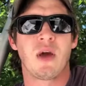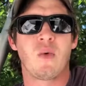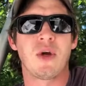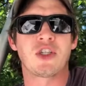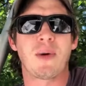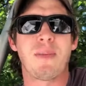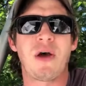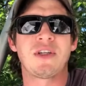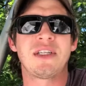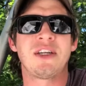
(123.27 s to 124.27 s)
Which
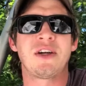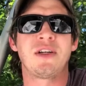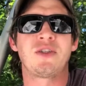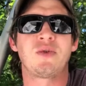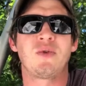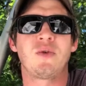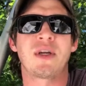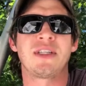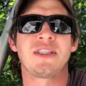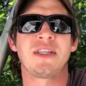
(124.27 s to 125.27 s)
mountaineering tool
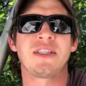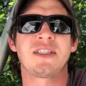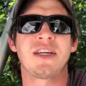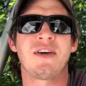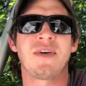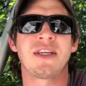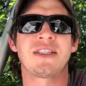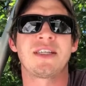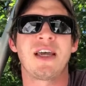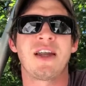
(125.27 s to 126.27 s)
consists of a
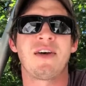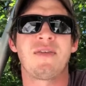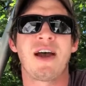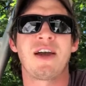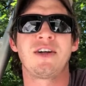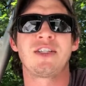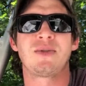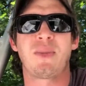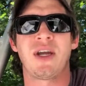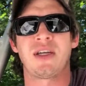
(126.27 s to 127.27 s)
set of iron
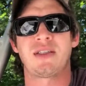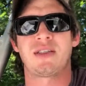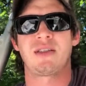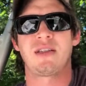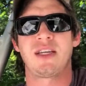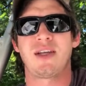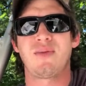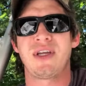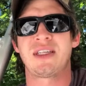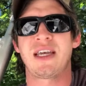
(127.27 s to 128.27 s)
spikes that
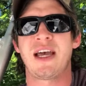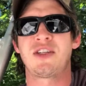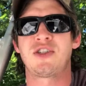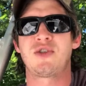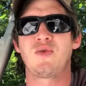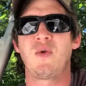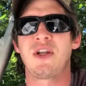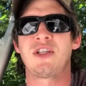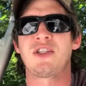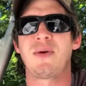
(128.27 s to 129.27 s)
can be attached to
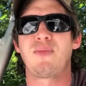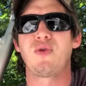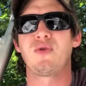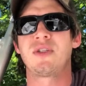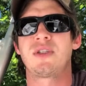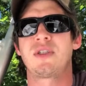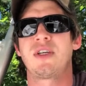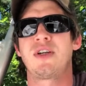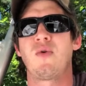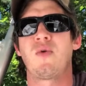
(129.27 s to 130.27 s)
one's boots
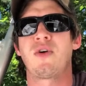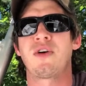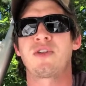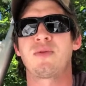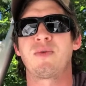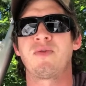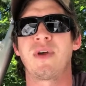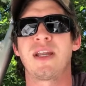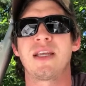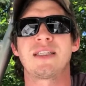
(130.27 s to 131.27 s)
in order to
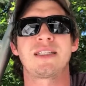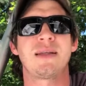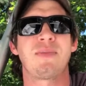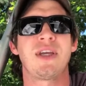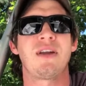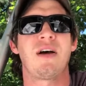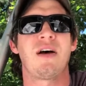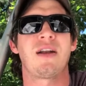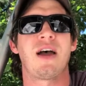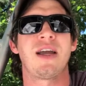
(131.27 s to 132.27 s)
prevent slipping
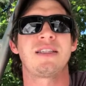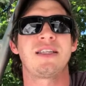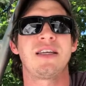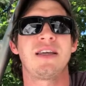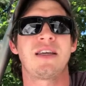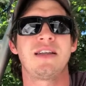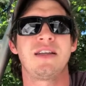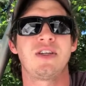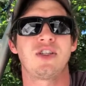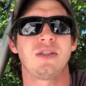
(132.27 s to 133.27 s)
on icy
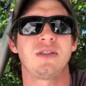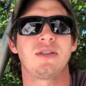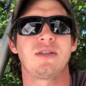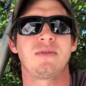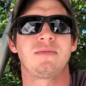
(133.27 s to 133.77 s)
conditions?